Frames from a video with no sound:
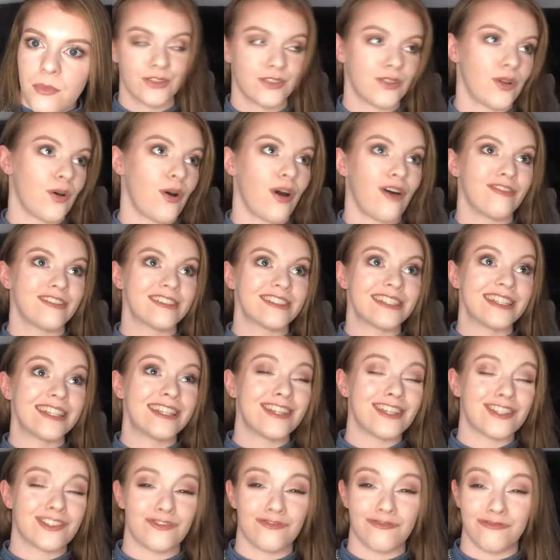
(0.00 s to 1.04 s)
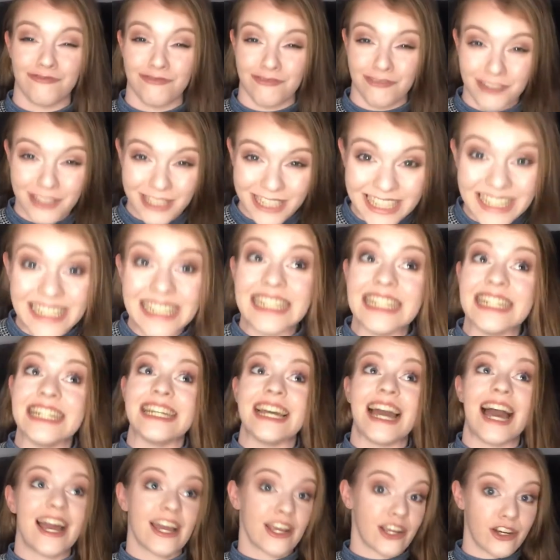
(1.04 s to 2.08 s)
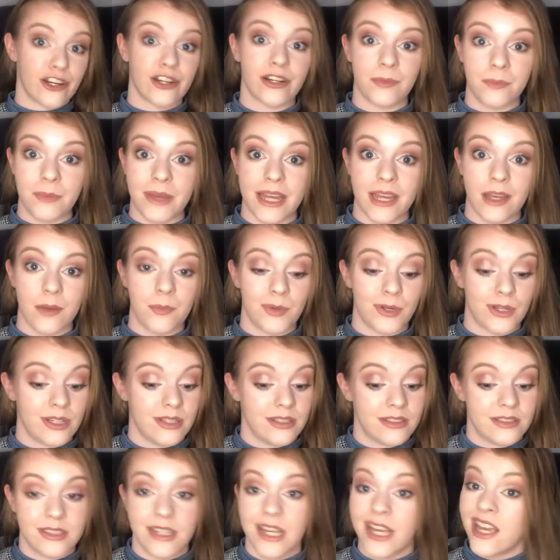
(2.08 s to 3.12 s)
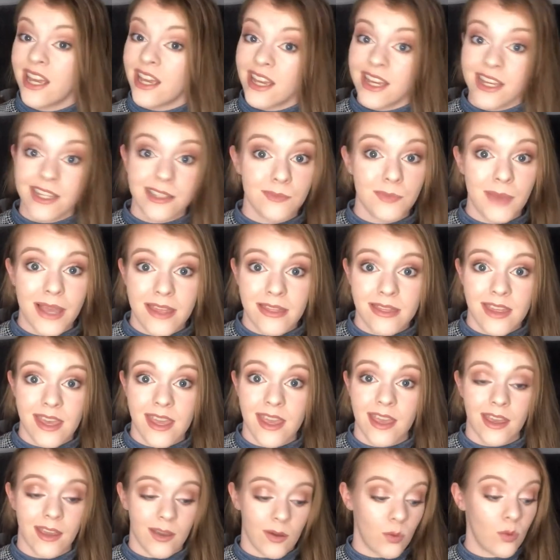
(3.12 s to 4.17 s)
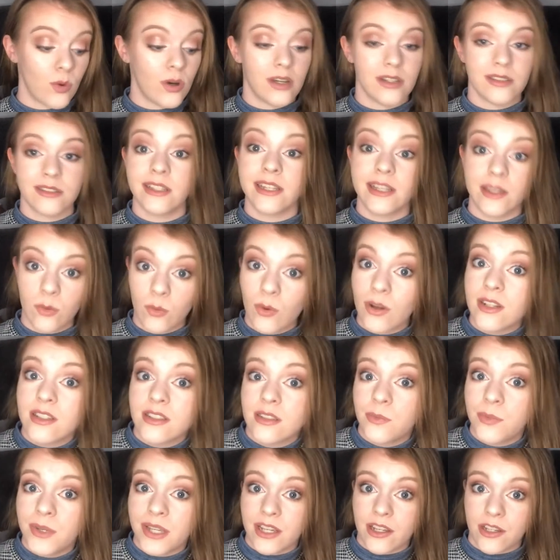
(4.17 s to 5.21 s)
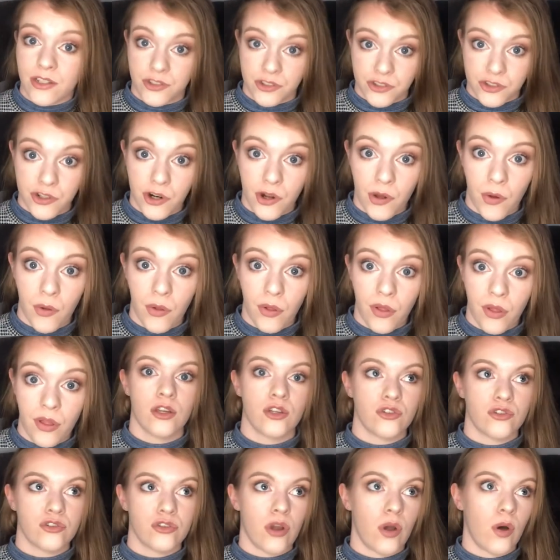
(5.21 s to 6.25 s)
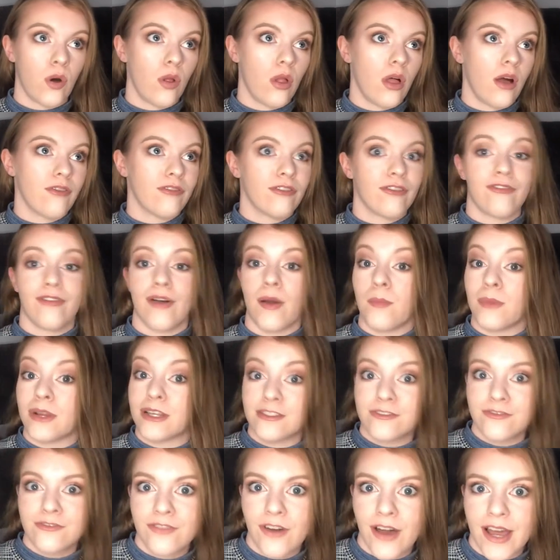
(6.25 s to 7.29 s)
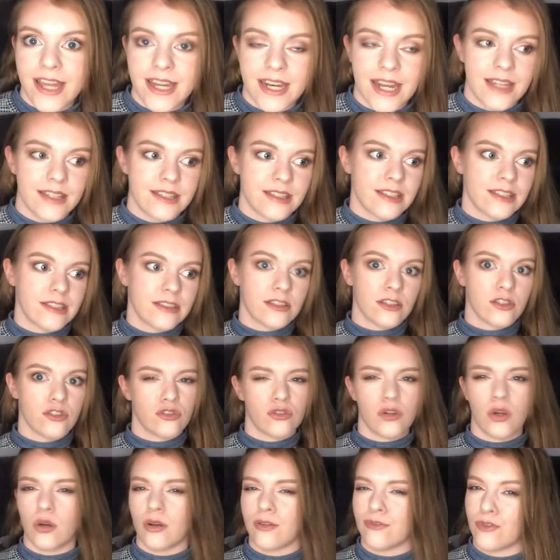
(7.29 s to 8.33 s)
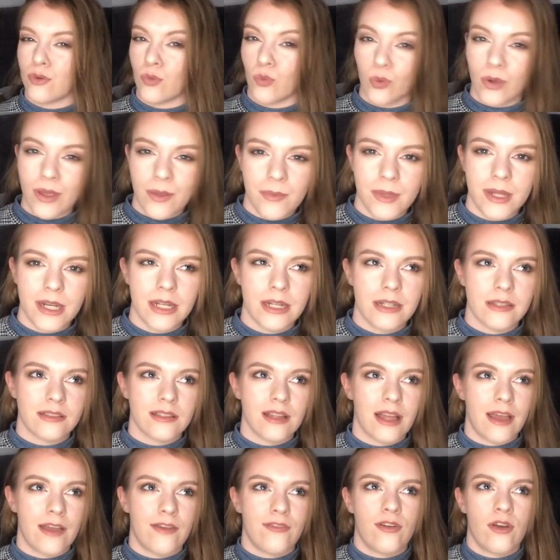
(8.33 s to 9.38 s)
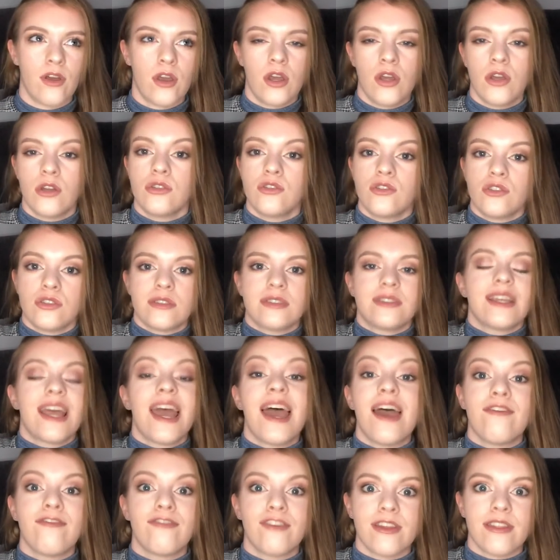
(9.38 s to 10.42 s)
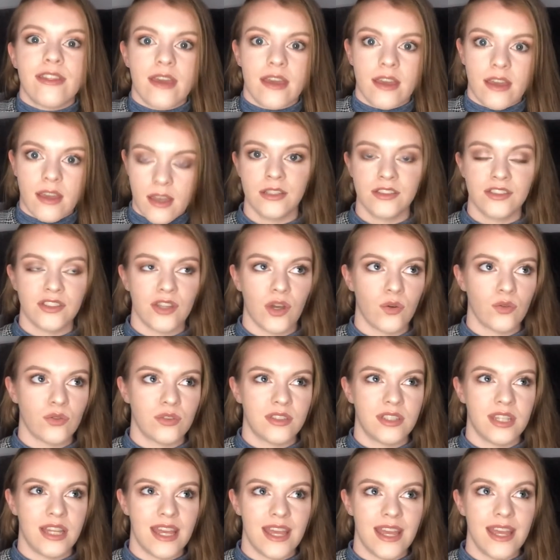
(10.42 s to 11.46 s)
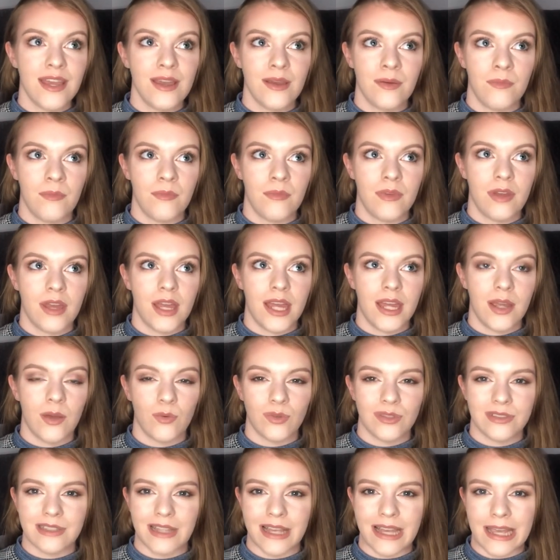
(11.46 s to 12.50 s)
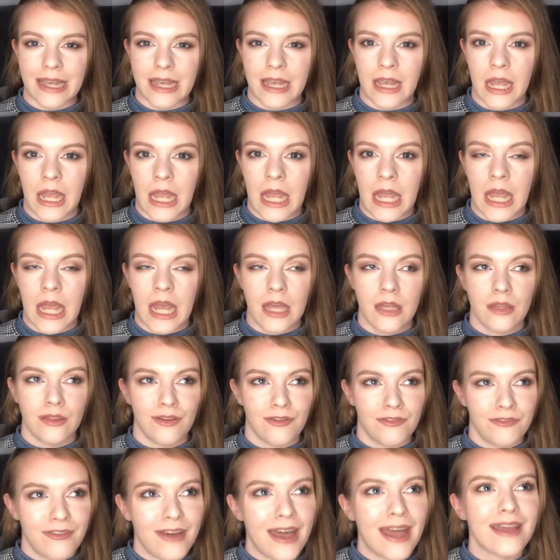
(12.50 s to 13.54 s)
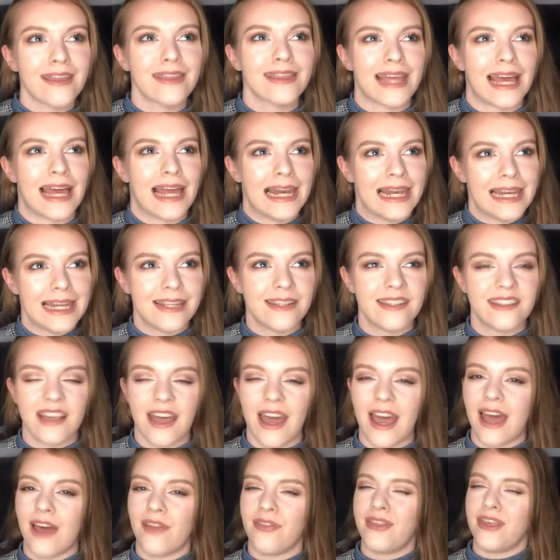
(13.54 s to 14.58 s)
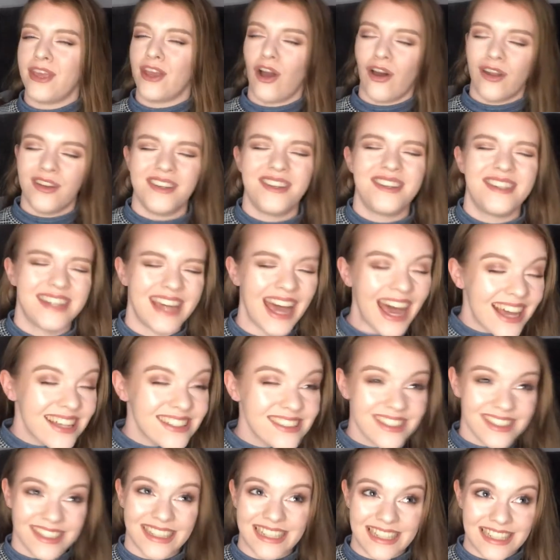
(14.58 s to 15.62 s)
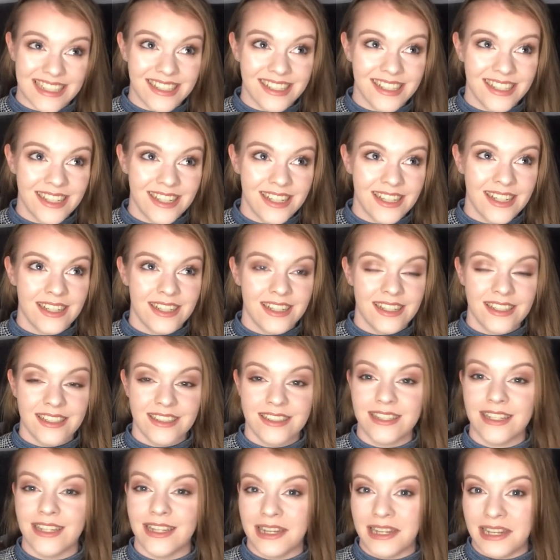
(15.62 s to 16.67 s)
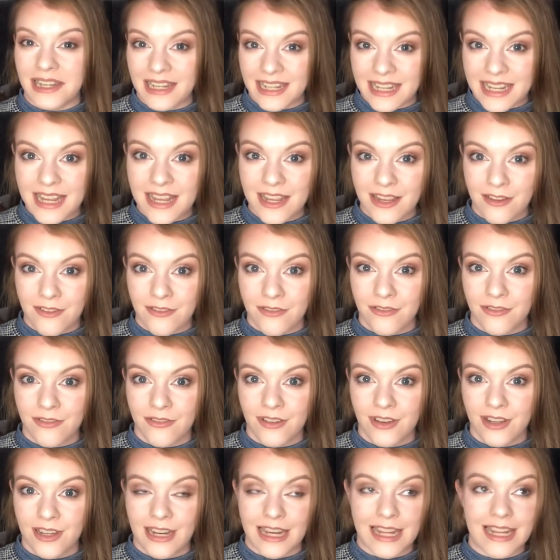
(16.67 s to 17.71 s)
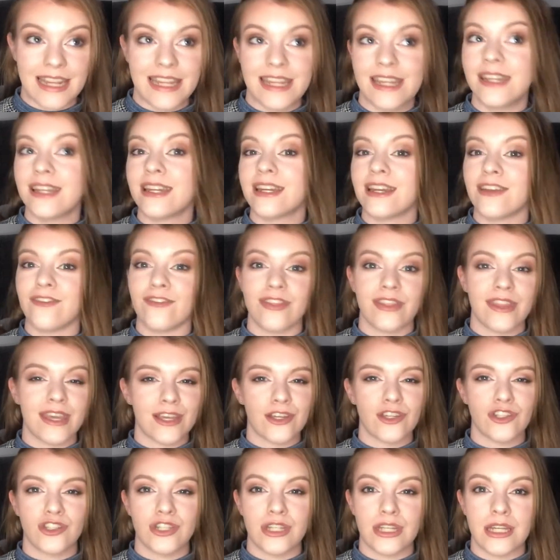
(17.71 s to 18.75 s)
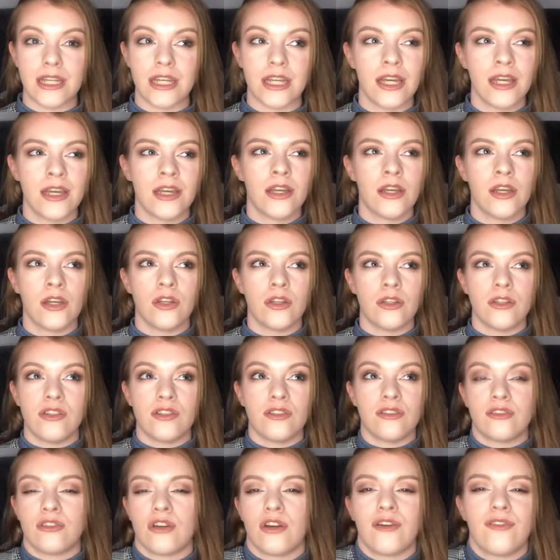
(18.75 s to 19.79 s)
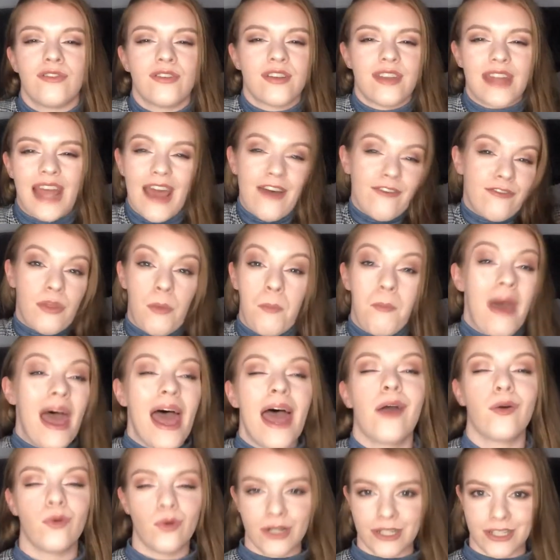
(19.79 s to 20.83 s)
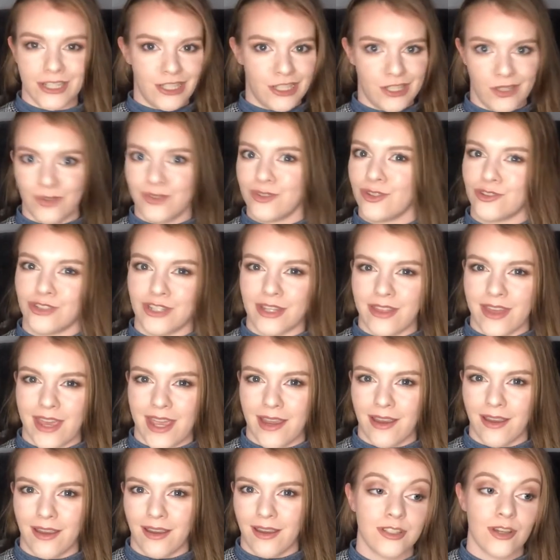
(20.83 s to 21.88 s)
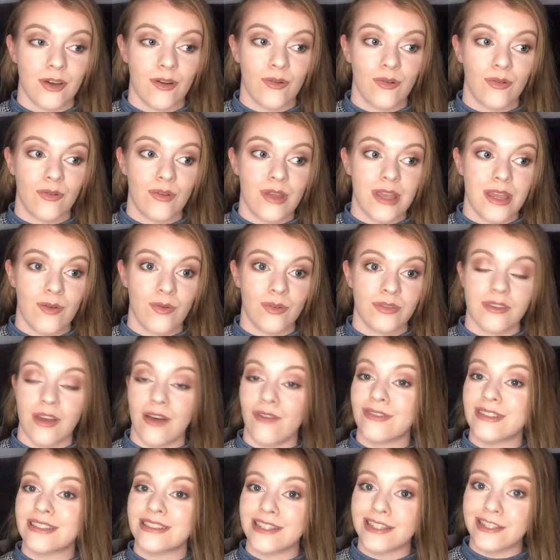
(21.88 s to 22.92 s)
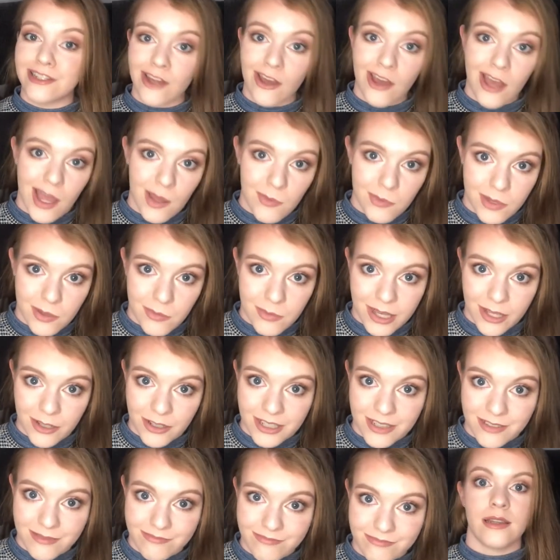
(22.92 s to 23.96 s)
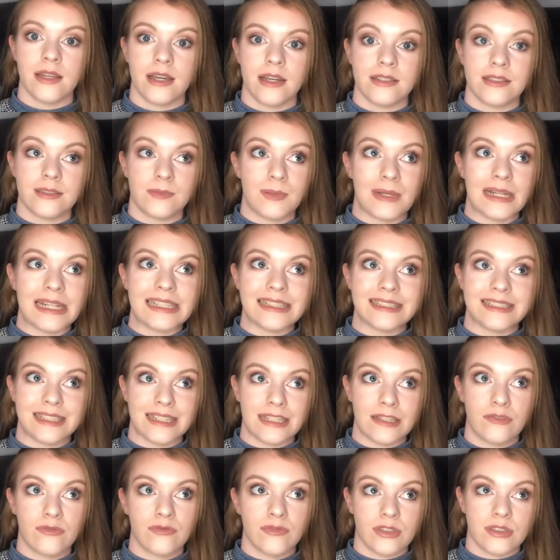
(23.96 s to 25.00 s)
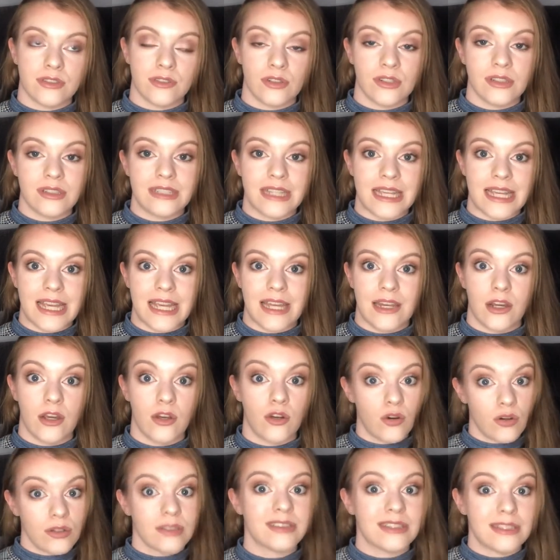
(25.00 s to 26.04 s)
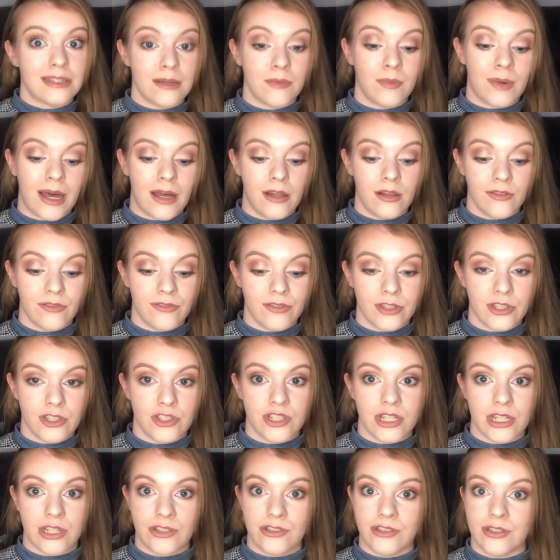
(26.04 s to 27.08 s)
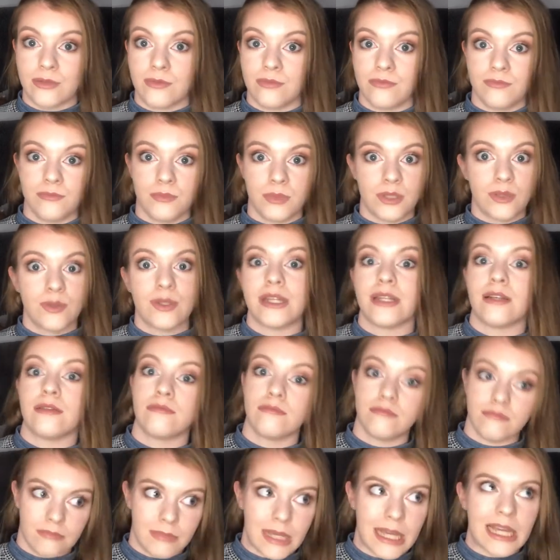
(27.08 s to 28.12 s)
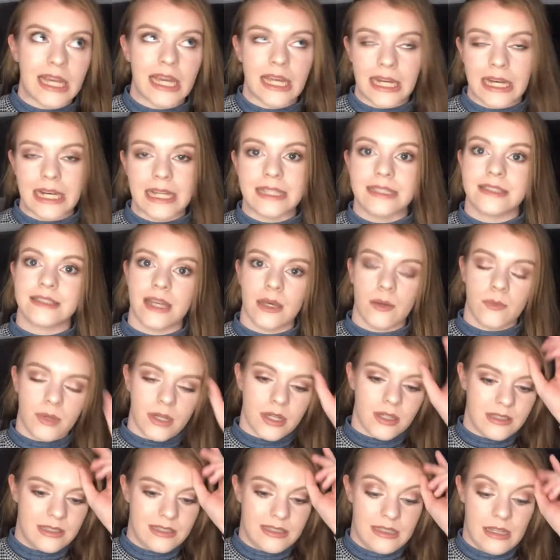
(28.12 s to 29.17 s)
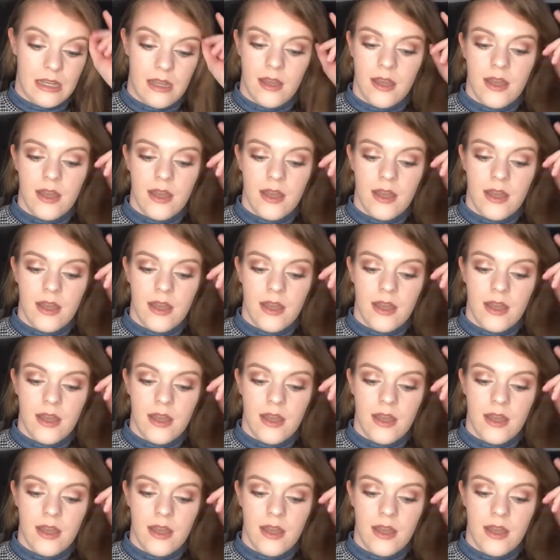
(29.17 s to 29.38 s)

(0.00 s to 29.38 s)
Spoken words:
So obviously this really angered Mick, because his main thing was he wanted to be in control. Control of the family's finances, control of the women in his life, just everything. So to him, it was like the fact that Lisa had the audacity to leave. Like, he didn't even think she deserved to have the power to do such a thing. So he was obviously not happy about it. Their split did result in a custody battle for the children between Mick and Lisa, because